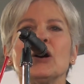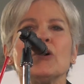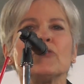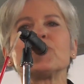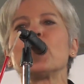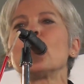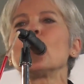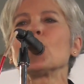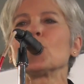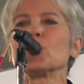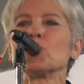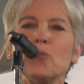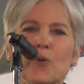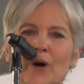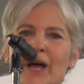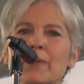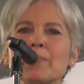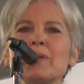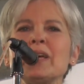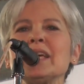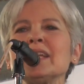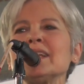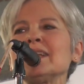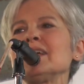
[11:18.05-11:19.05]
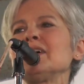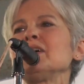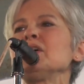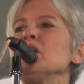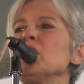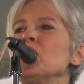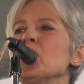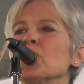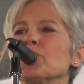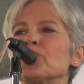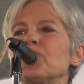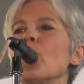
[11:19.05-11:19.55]
for women,
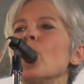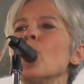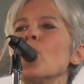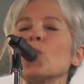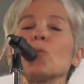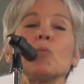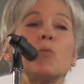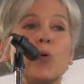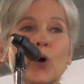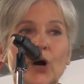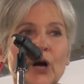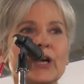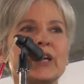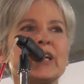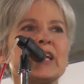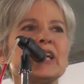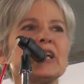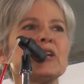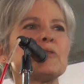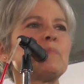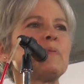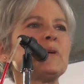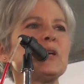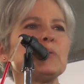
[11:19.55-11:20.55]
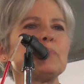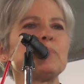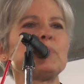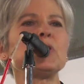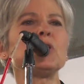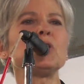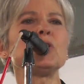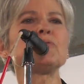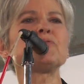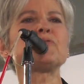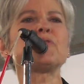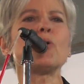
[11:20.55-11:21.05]
for working
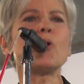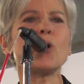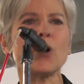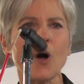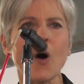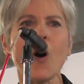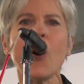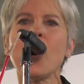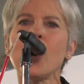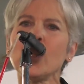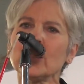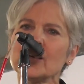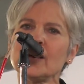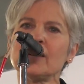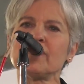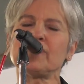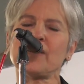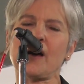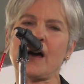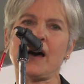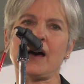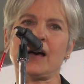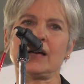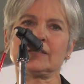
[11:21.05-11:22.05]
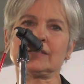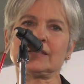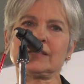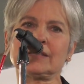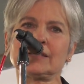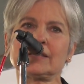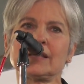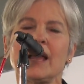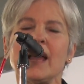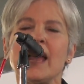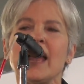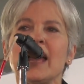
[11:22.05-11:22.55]
people, for all of
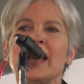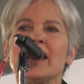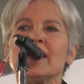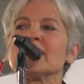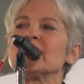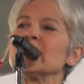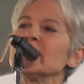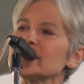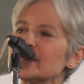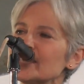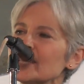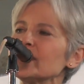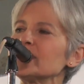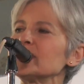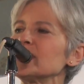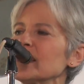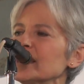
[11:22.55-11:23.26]
us. This is